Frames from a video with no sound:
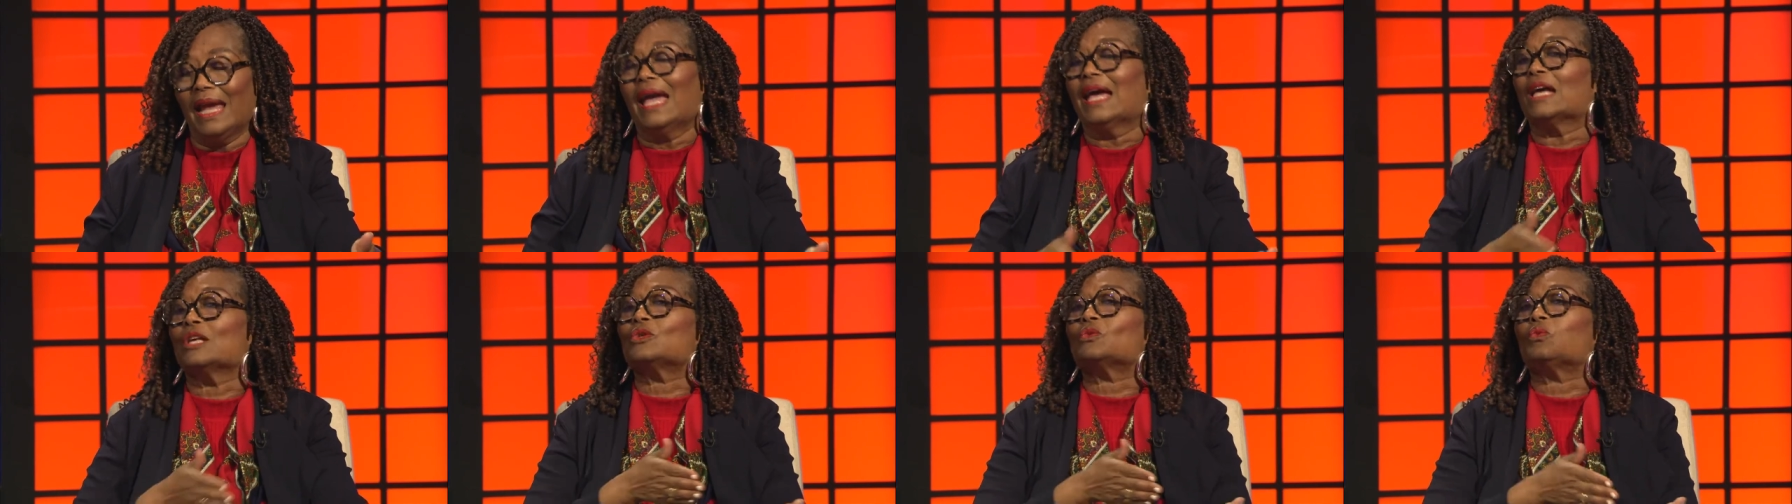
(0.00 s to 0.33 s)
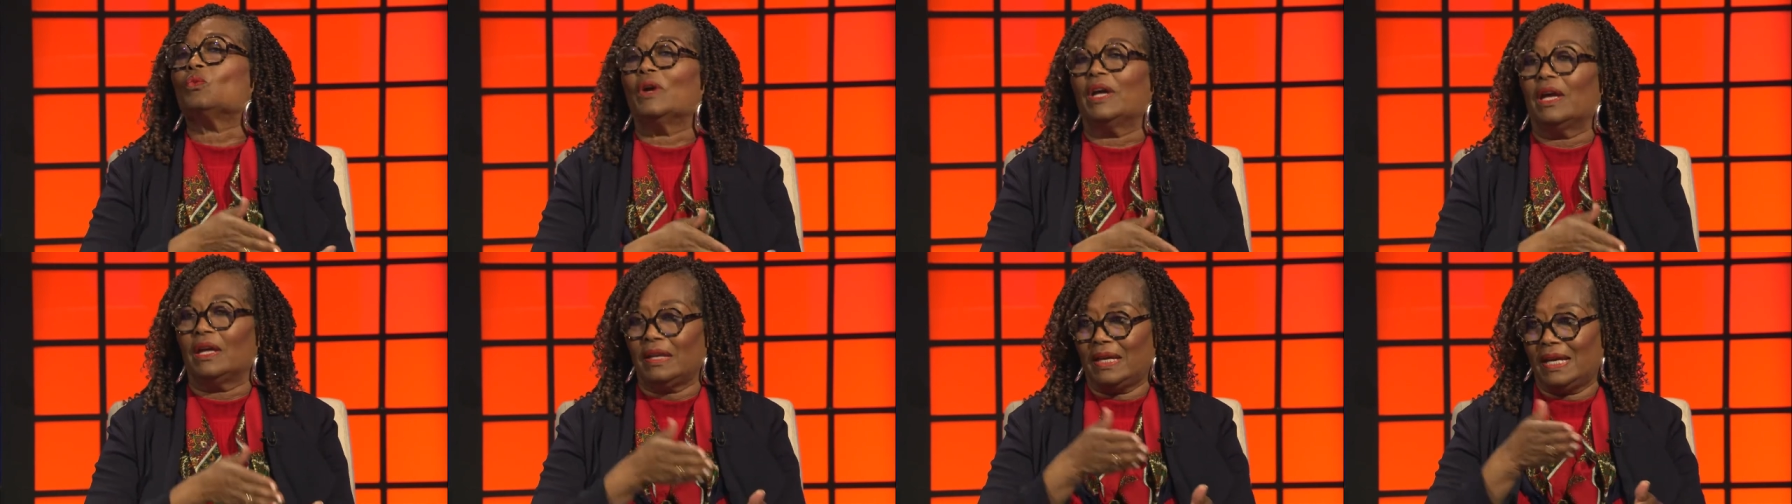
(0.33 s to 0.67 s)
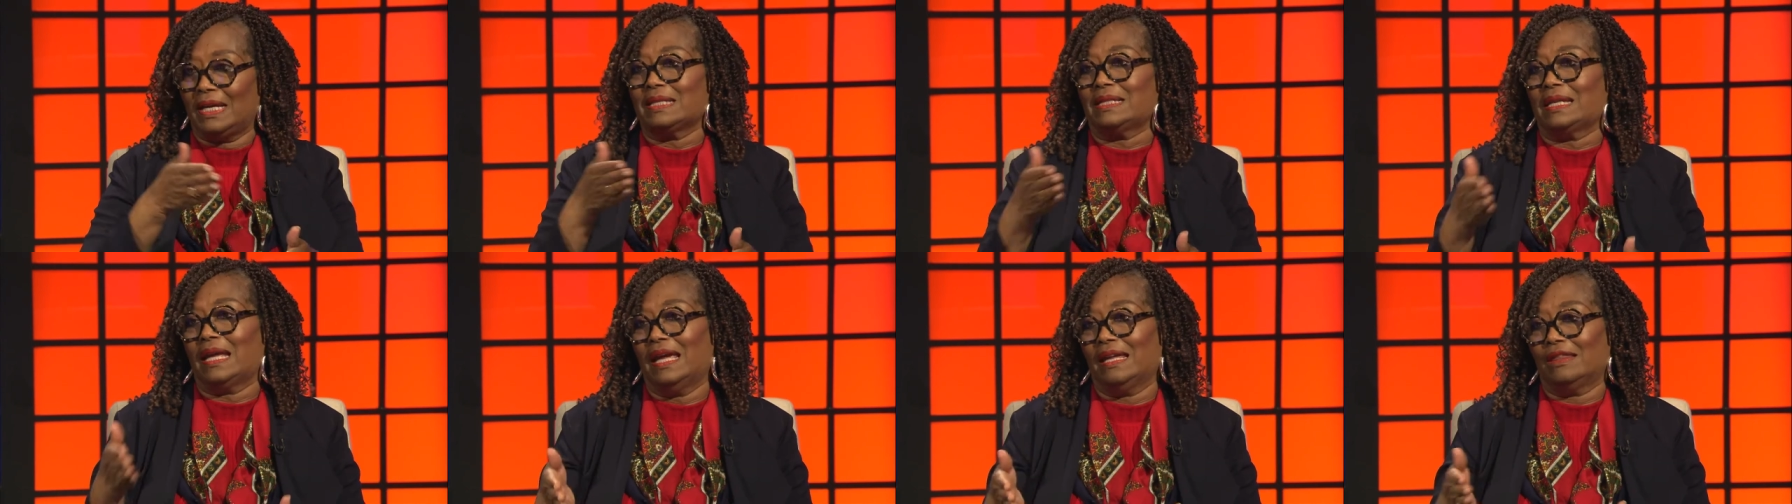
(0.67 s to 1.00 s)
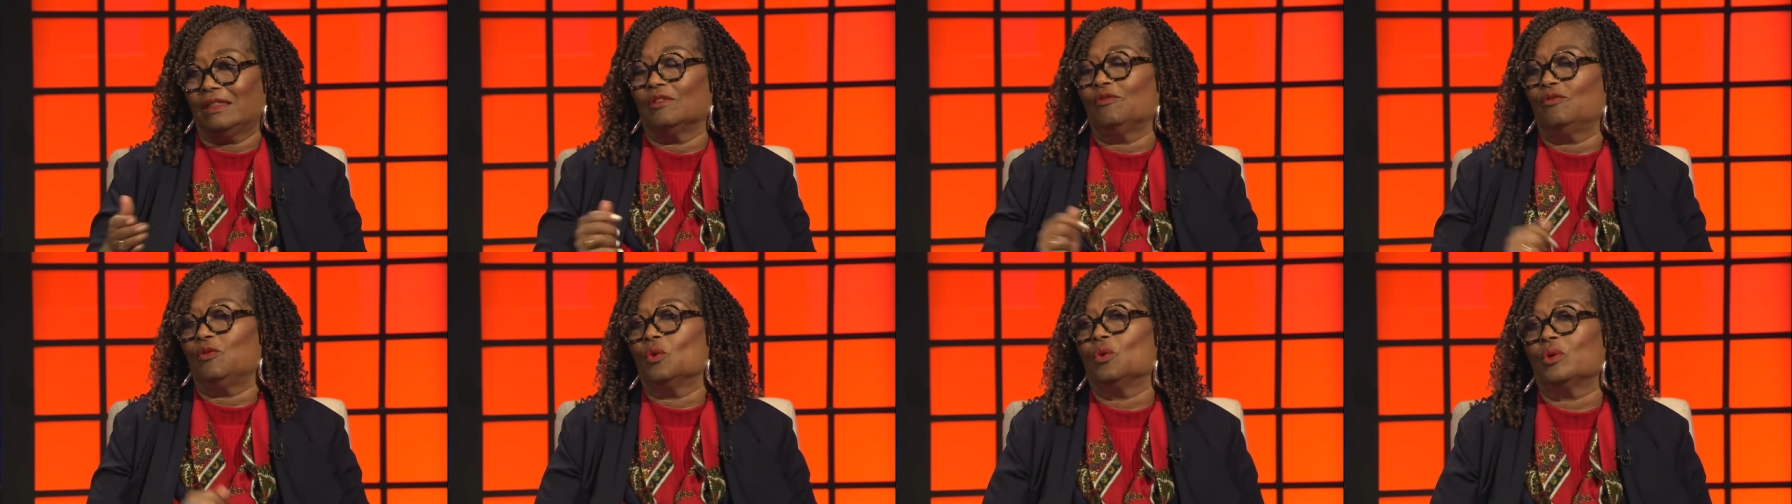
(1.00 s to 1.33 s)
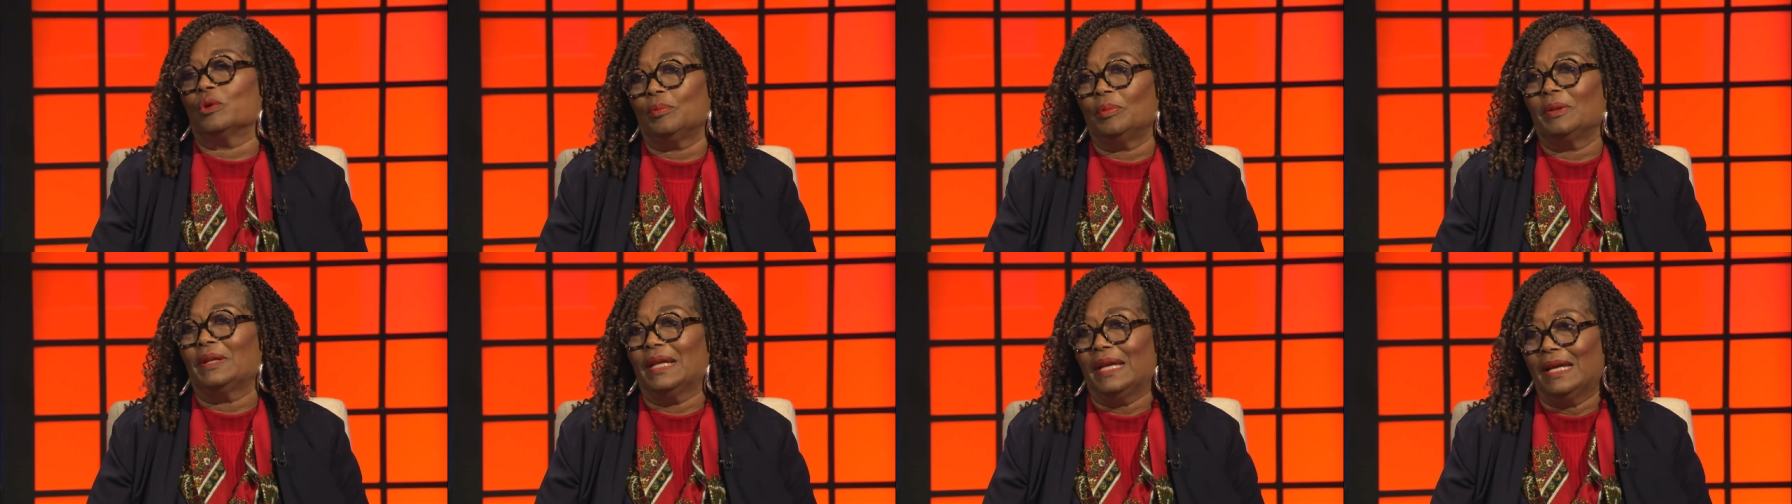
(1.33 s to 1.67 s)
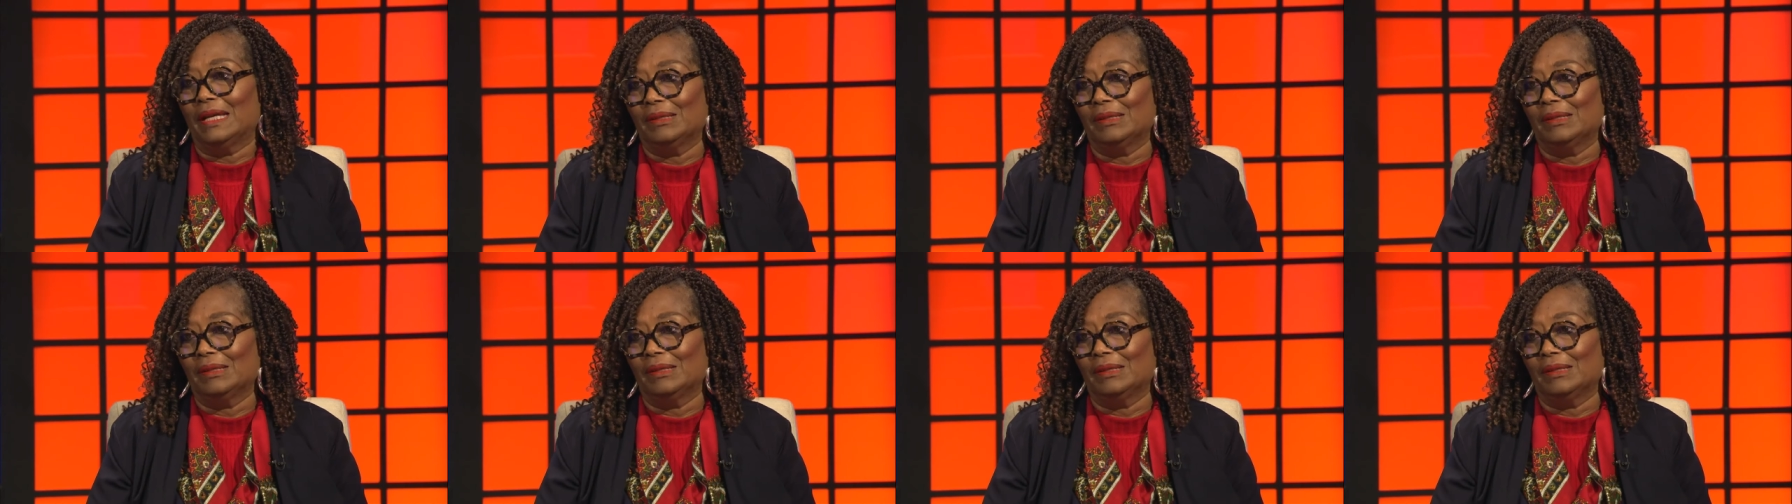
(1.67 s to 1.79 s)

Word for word: as well as at the Ford plant.